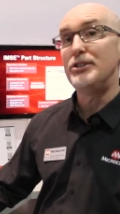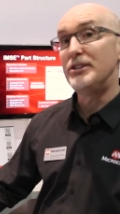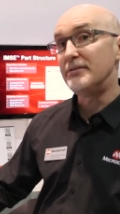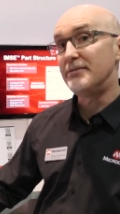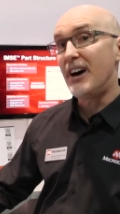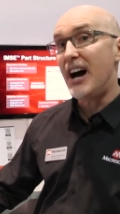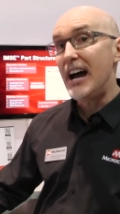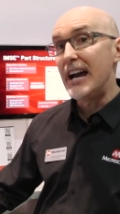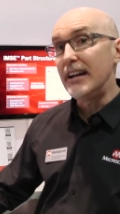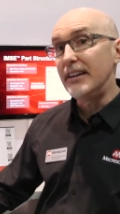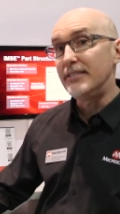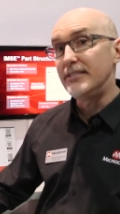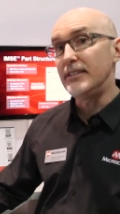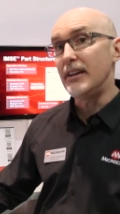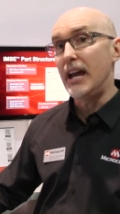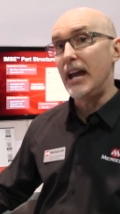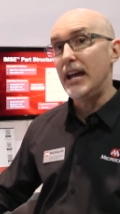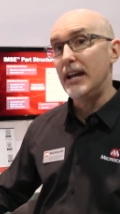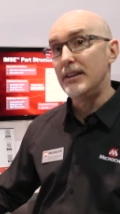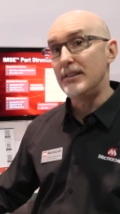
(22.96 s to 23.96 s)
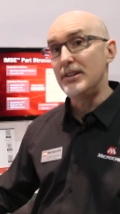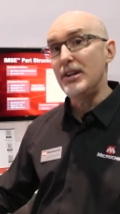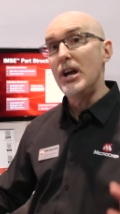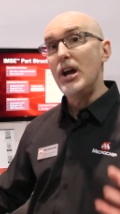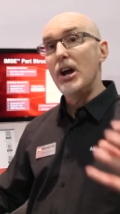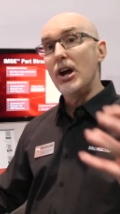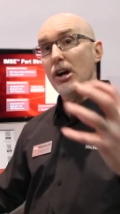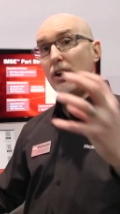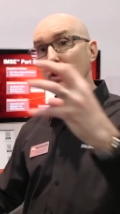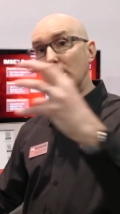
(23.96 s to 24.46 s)
device and
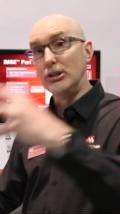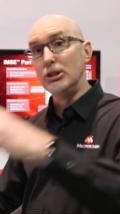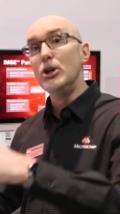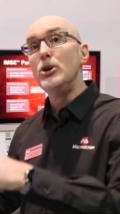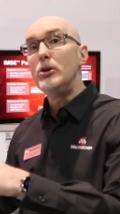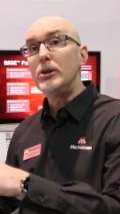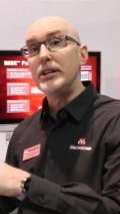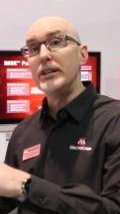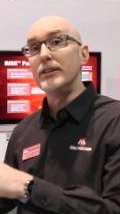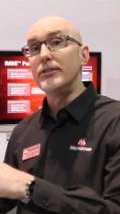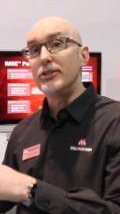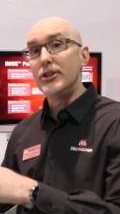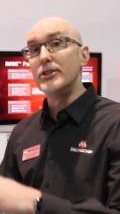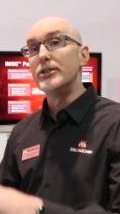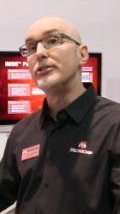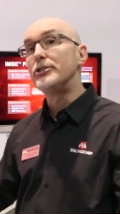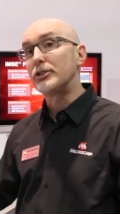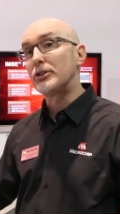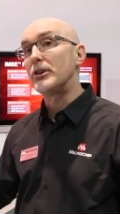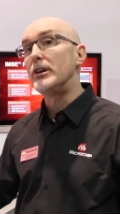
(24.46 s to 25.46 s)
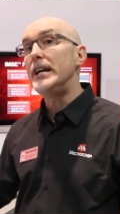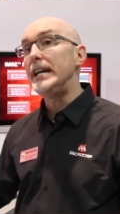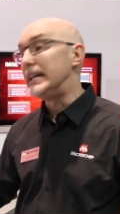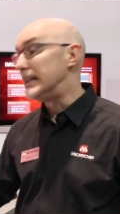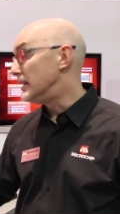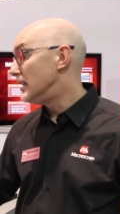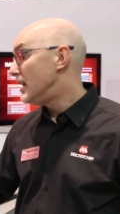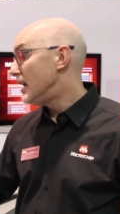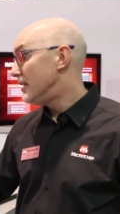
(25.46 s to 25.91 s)
glued it to the screen.